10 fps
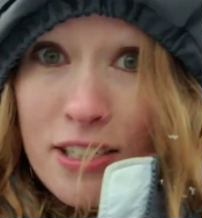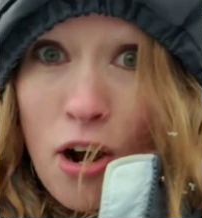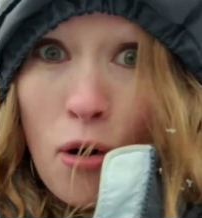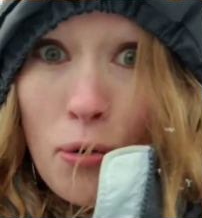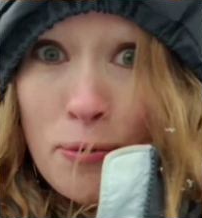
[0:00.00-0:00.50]
It's
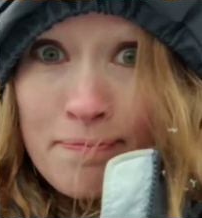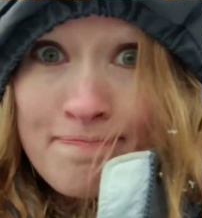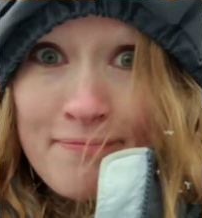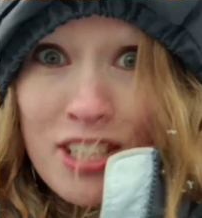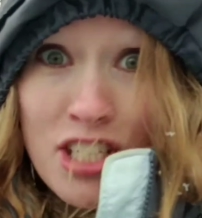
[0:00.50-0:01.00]
cold,
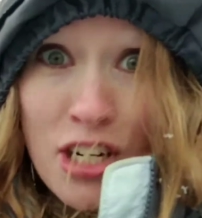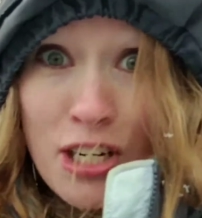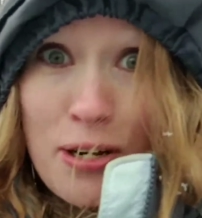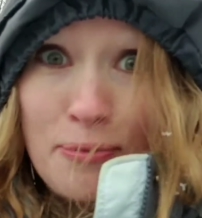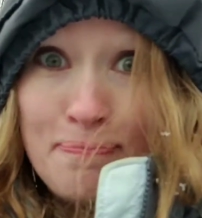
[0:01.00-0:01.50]
just so
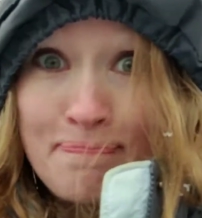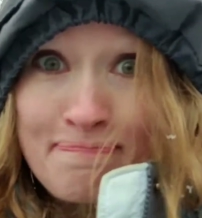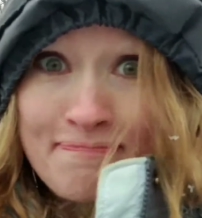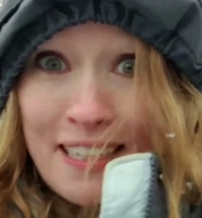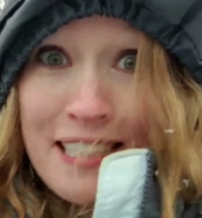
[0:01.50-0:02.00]
you know.
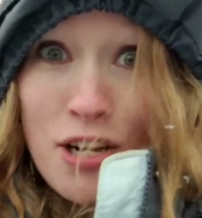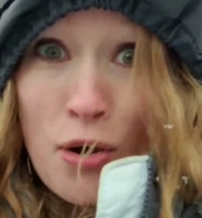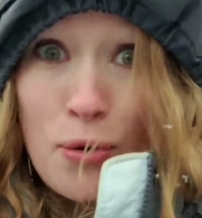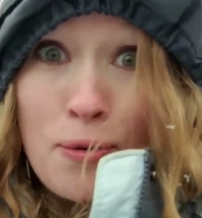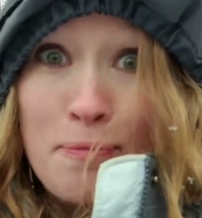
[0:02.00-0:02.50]
It's
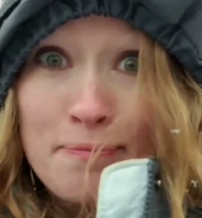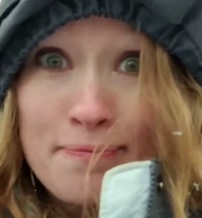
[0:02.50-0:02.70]
cold.